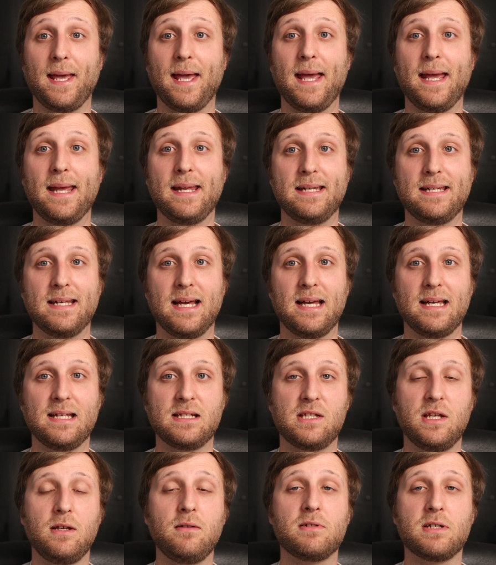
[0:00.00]
and
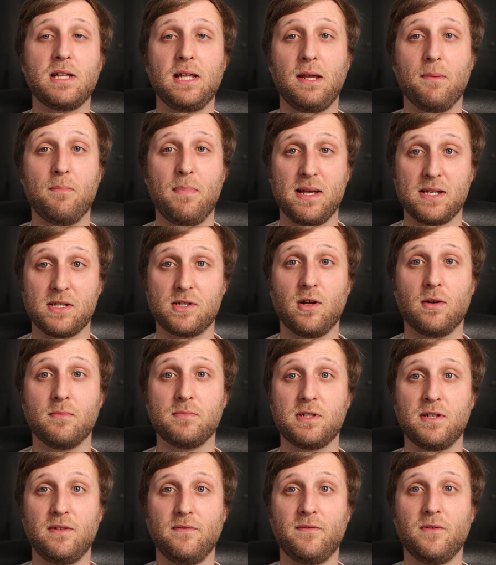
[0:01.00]
it's usually a best
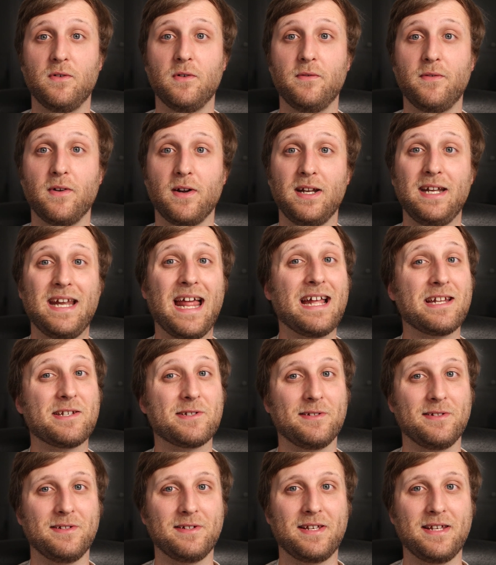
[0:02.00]
option for very
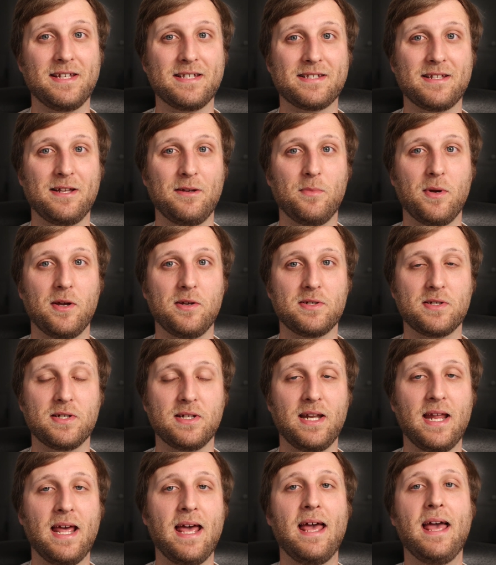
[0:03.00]
natural looking slow
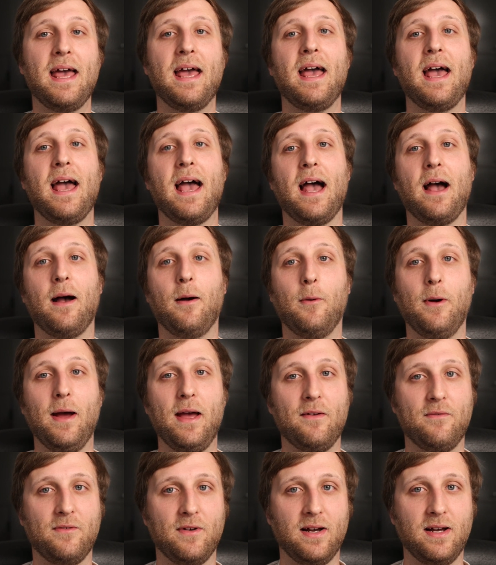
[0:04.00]
motion.
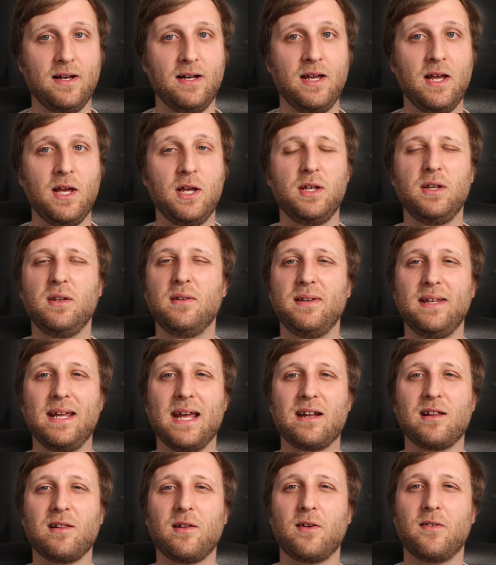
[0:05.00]
However, you can
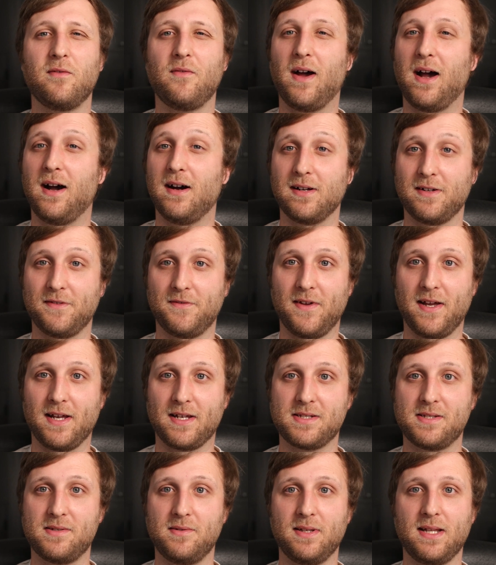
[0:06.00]
get a lot of
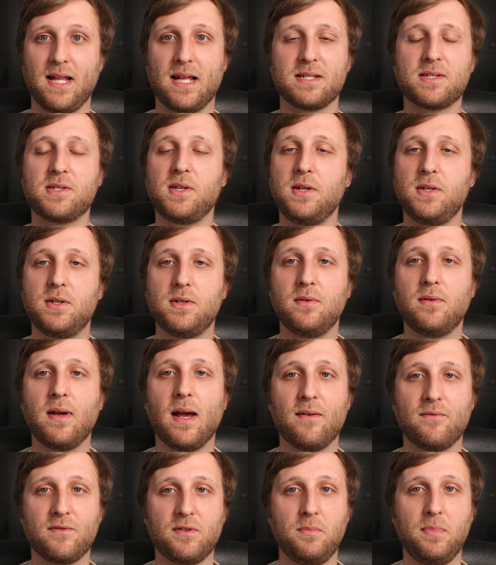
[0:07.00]
artifacts doing that, so you do
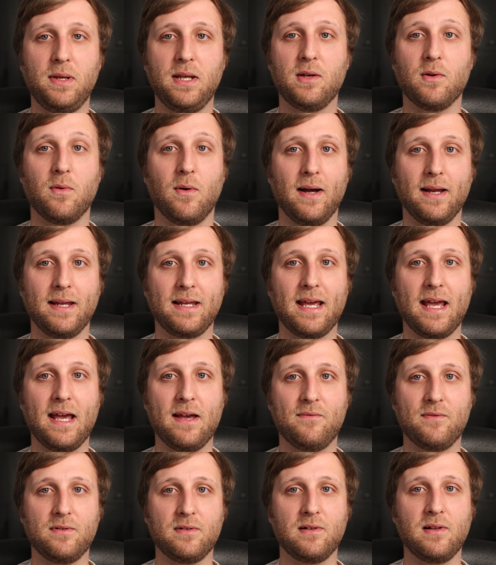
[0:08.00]
have to be quite
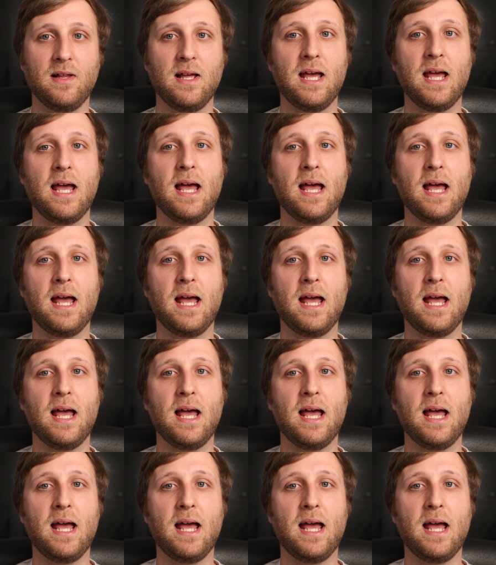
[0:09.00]
careful,